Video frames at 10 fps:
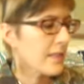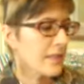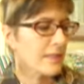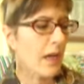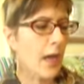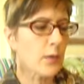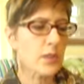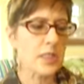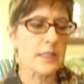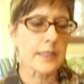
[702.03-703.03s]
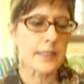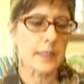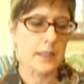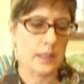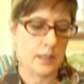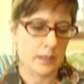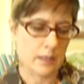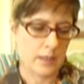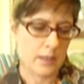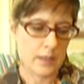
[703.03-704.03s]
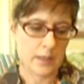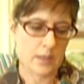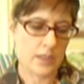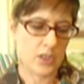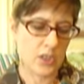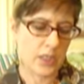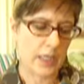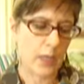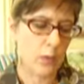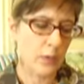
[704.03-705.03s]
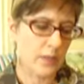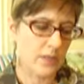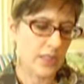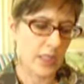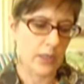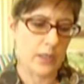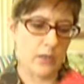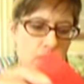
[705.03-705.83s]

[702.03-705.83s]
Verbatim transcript: this Irish linen dish towel with terriers